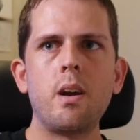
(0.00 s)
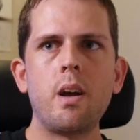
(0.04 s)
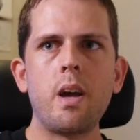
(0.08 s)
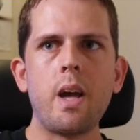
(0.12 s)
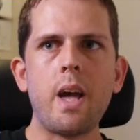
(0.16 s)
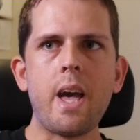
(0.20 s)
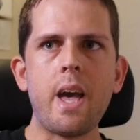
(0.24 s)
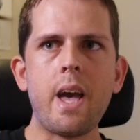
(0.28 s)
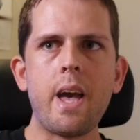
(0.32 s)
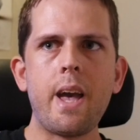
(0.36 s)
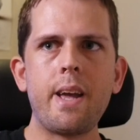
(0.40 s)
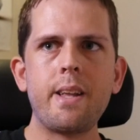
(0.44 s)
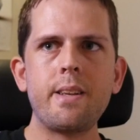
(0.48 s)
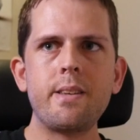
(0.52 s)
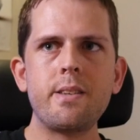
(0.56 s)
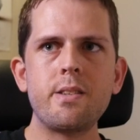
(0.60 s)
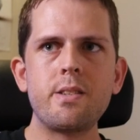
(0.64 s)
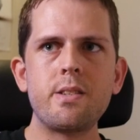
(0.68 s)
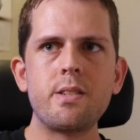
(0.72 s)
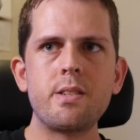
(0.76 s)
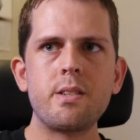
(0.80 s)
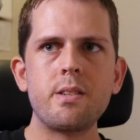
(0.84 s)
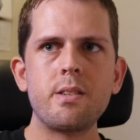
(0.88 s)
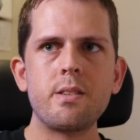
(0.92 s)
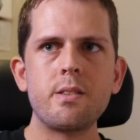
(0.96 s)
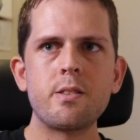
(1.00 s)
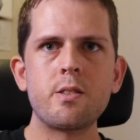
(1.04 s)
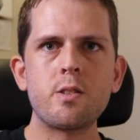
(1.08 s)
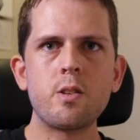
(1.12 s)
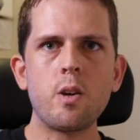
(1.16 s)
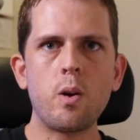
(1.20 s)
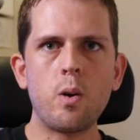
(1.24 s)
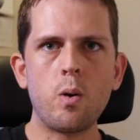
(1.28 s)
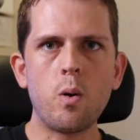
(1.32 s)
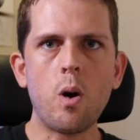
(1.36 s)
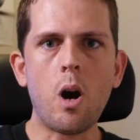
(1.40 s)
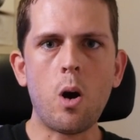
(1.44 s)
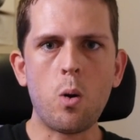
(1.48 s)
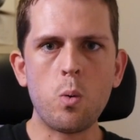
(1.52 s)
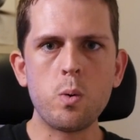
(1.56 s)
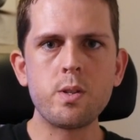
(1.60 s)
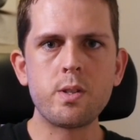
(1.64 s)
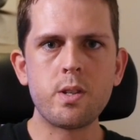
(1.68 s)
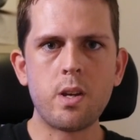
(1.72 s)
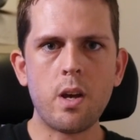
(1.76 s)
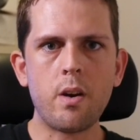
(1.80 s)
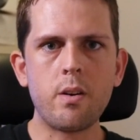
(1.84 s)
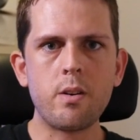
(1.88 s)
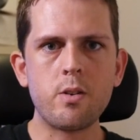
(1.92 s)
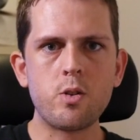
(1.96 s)
and so I was
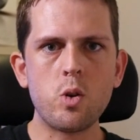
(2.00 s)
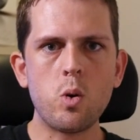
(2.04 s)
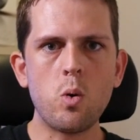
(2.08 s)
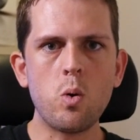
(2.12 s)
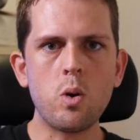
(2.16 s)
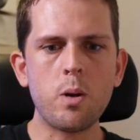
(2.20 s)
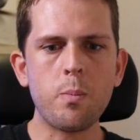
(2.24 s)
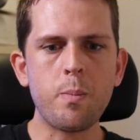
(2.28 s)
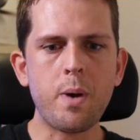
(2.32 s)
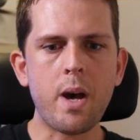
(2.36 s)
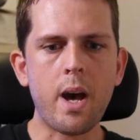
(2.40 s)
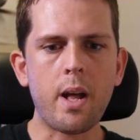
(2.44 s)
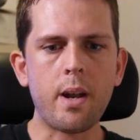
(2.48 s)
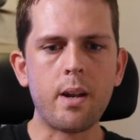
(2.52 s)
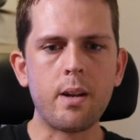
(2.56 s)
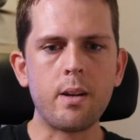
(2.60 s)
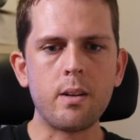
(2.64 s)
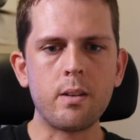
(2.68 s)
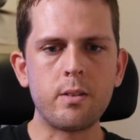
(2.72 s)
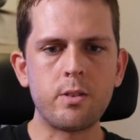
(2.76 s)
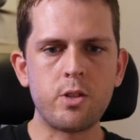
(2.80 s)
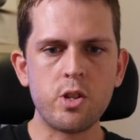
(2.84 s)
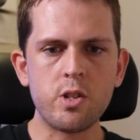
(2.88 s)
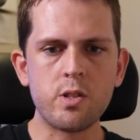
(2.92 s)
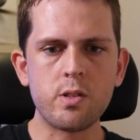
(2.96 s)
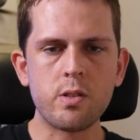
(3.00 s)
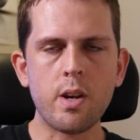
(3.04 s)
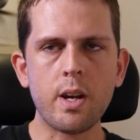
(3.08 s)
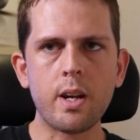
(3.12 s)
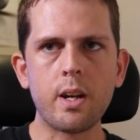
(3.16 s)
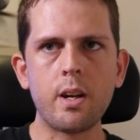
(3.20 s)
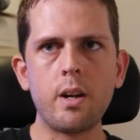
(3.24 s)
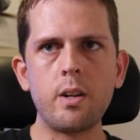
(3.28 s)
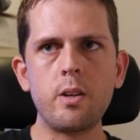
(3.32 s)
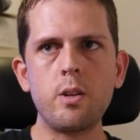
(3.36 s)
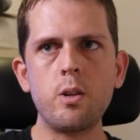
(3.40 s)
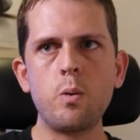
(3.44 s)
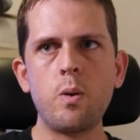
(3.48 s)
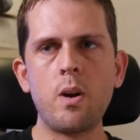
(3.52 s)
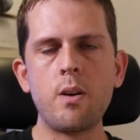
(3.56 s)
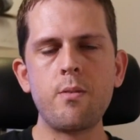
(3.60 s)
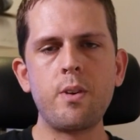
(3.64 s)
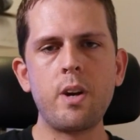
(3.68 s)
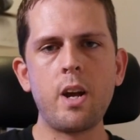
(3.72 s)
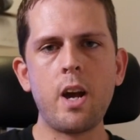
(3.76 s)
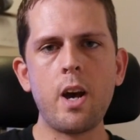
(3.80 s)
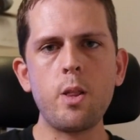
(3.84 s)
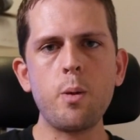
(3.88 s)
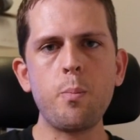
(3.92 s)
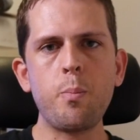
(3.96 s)
going to talk about it, just like I do
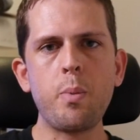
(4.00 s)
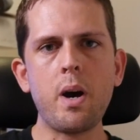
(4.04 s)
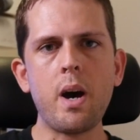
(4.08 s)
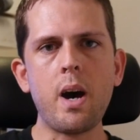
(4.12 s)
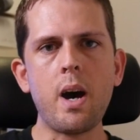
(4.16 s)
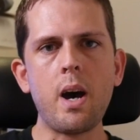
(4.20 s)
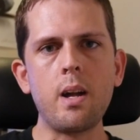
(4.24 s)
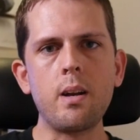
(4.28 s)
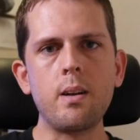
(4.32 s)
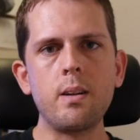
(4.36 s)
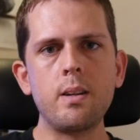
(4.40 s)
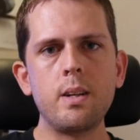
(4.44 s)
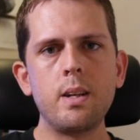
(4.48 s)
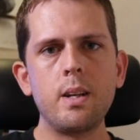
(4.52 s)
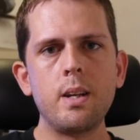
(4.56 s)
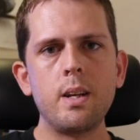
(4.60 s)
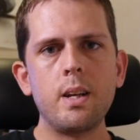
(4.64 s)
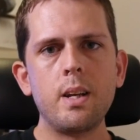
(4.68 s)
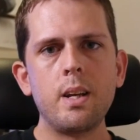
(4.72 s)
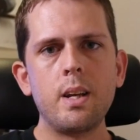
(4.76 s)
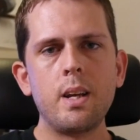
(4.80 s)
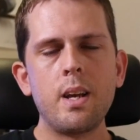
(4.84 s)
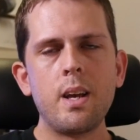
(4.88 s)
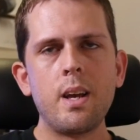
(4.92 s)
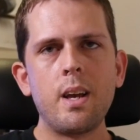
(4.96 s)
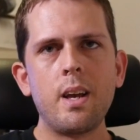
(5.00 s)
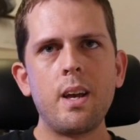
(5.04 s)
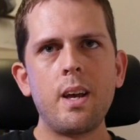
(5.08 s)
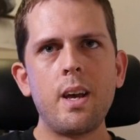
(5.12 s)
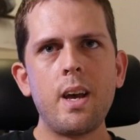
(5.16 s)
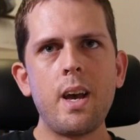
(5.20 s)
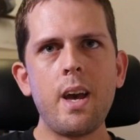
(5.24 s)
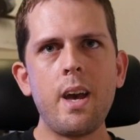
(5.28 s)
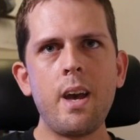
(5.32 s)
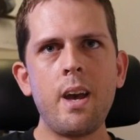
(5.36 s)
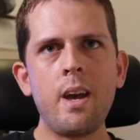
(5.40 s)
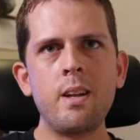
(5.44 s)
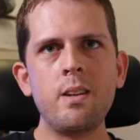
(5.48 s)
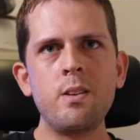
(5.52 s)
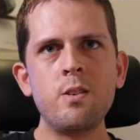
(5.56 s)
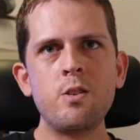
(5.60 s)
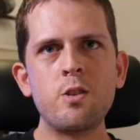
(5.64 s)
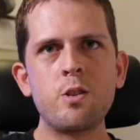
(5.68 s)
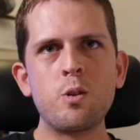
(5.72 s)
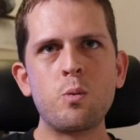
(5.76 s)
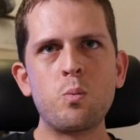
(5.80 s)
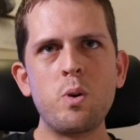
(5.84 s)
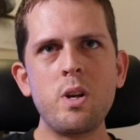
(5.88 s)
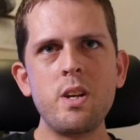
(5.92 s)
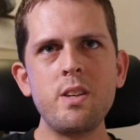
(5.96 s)
every other part. And
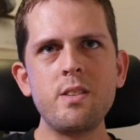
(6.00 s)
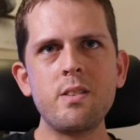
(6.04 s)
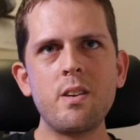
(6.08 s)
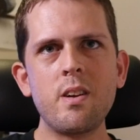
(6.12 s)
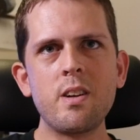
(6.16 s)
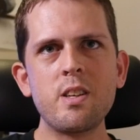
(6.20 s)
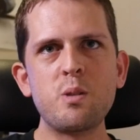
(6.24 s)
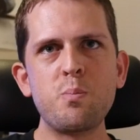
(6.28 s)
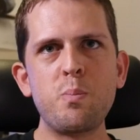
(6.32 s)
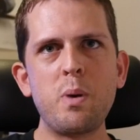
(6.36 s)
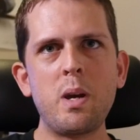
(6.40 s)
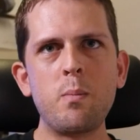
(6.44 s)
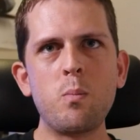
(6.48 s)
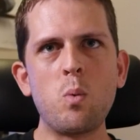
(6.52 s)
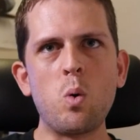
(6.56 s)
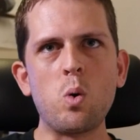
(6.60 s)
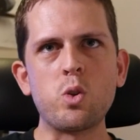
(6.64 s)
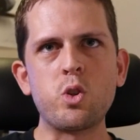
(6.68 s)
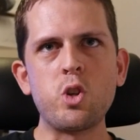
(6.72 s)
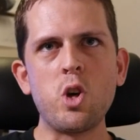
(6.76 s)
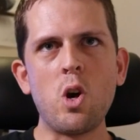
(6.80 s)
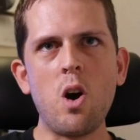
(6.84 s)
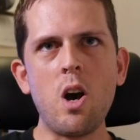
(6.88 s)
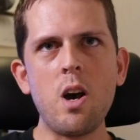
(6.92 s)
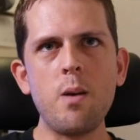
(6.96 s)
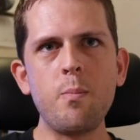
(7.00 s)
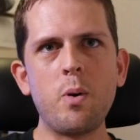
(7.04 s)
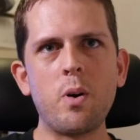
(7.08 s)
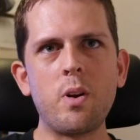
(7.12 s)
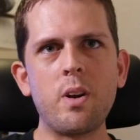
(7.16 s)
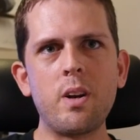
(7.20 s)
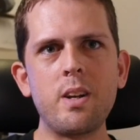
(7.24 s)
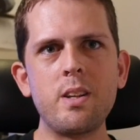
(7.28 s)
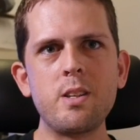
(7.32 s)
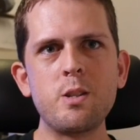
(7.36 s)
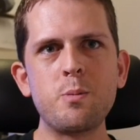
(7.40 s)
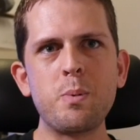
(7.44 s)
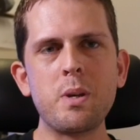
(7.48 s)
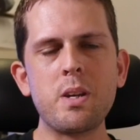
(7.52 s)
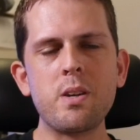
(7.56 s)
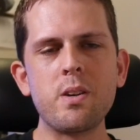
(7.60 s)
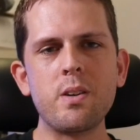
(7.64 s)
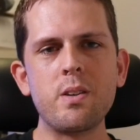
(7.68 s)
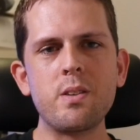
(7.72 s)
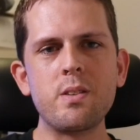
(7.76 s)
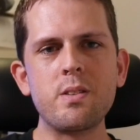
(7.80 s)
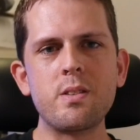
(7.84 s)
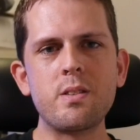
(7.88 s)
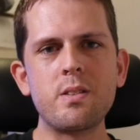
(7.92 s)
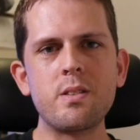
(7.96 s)
the reason I spent more time on it is
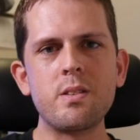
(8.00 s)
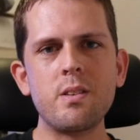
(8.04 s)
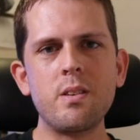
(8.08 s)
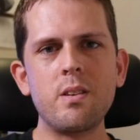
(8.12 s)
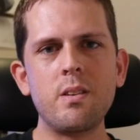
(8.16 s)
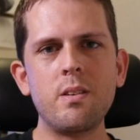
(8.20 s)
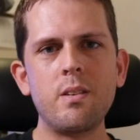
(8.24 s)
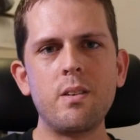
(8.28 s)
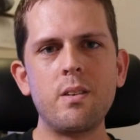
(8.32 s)
because